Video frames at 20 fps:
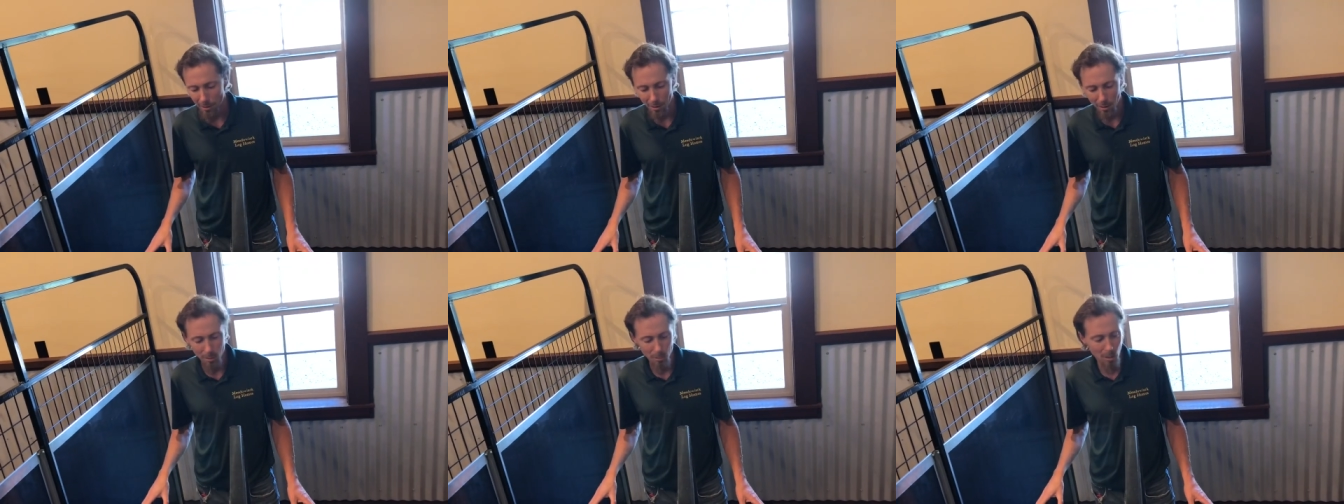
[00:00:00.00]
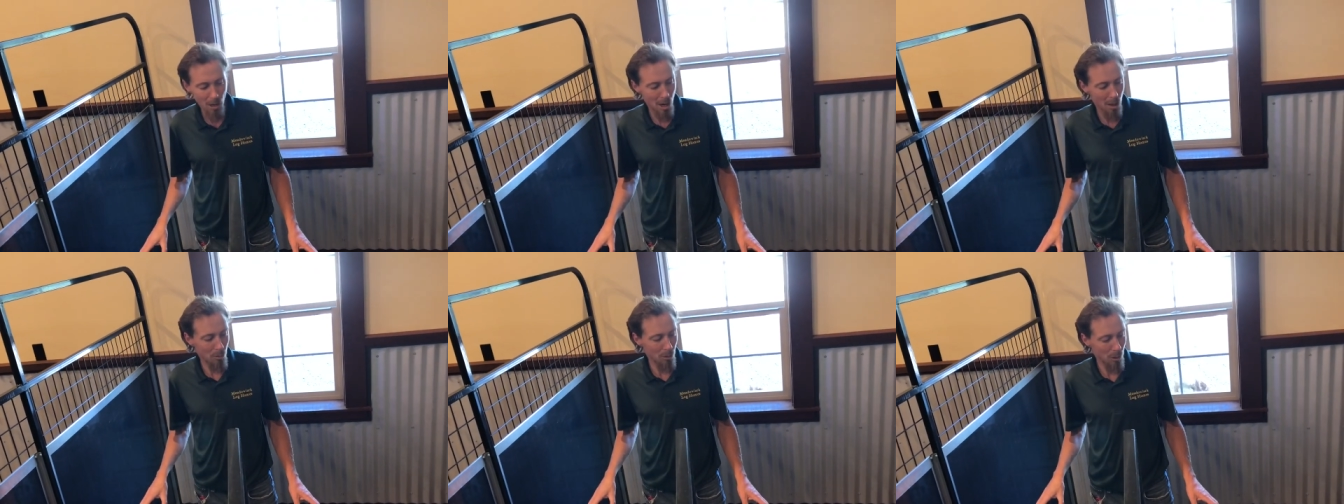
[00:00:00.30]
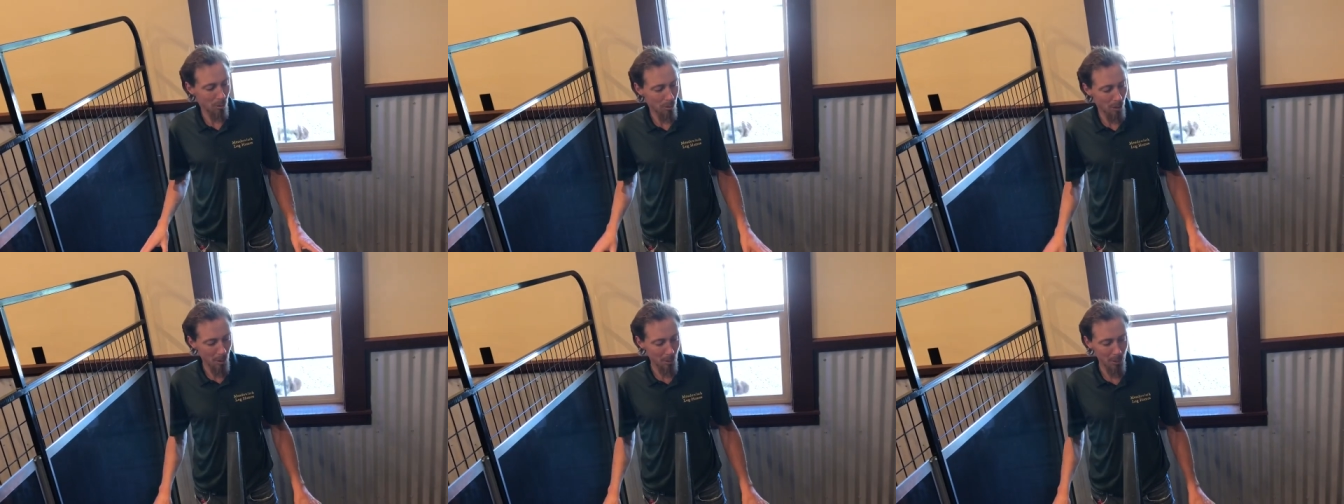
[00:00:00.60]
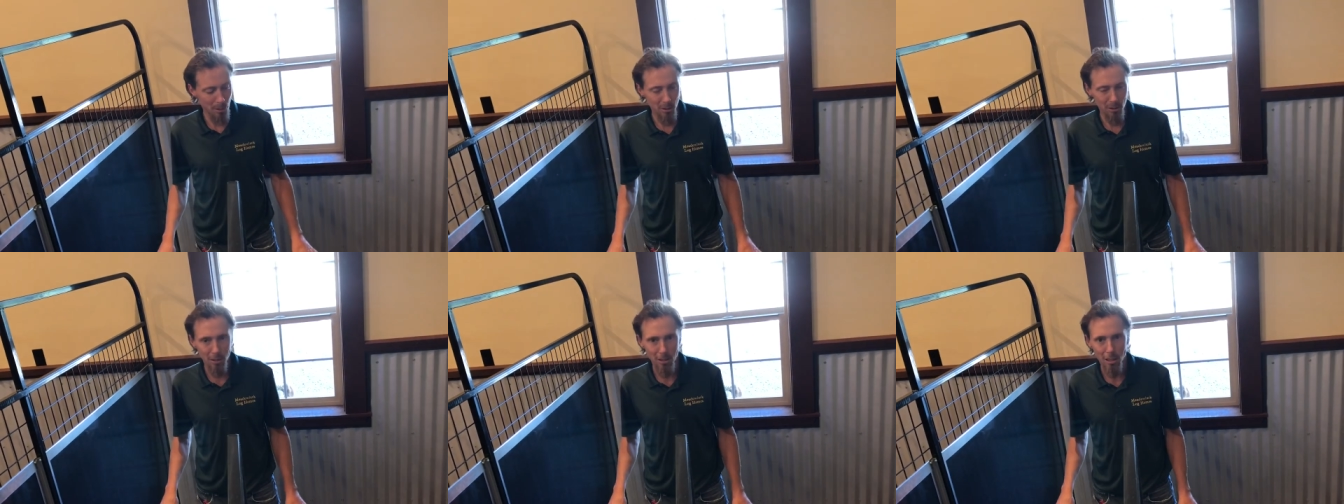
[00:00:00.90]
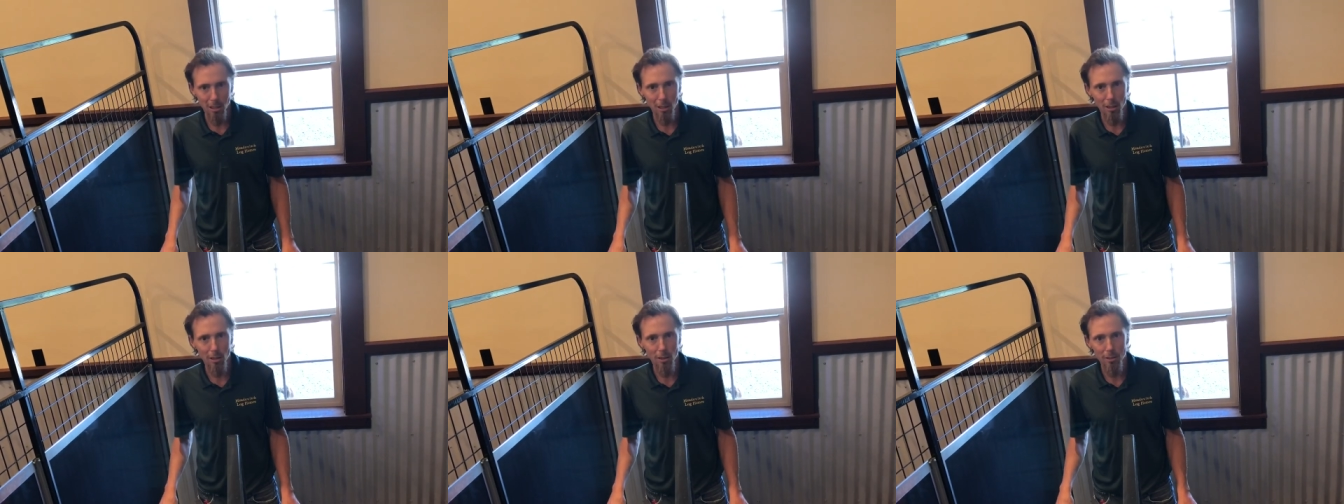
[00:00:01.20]
the mom with puppies in
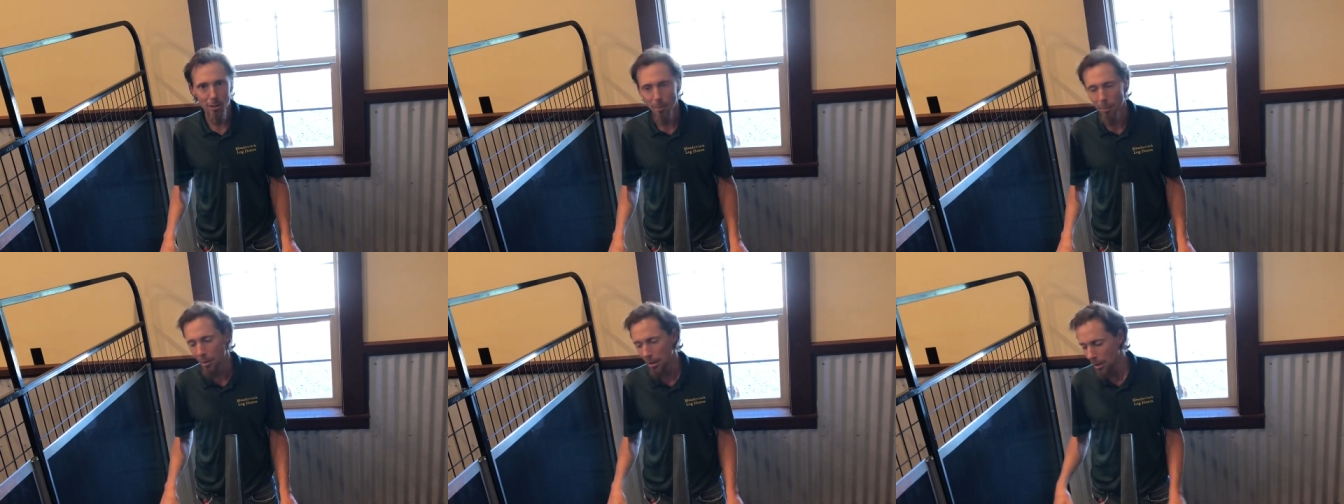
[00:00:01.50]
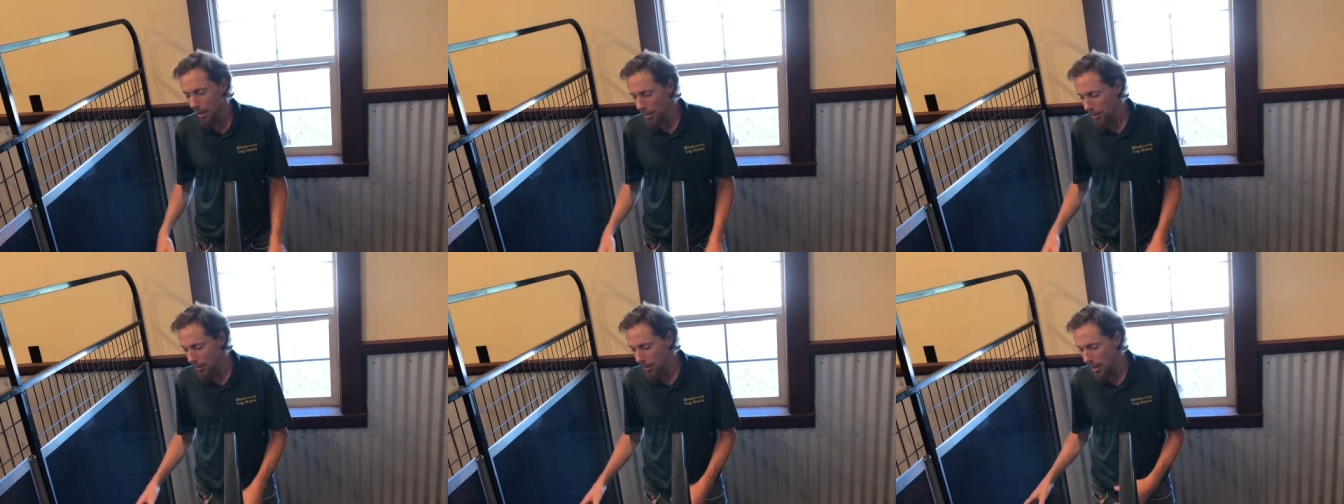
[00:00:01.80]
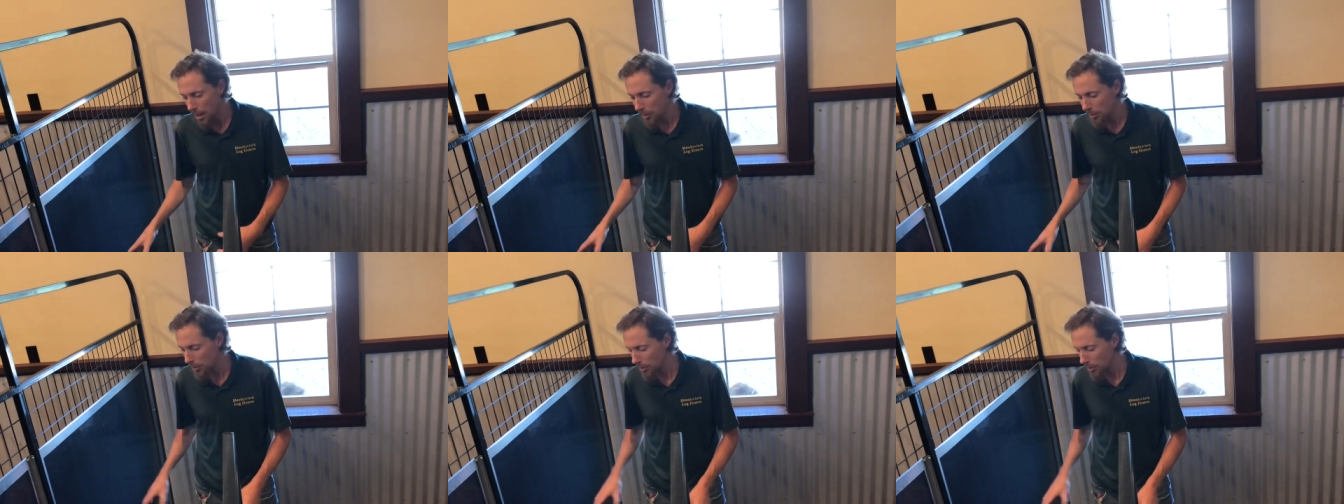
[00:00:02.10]
here or something like that,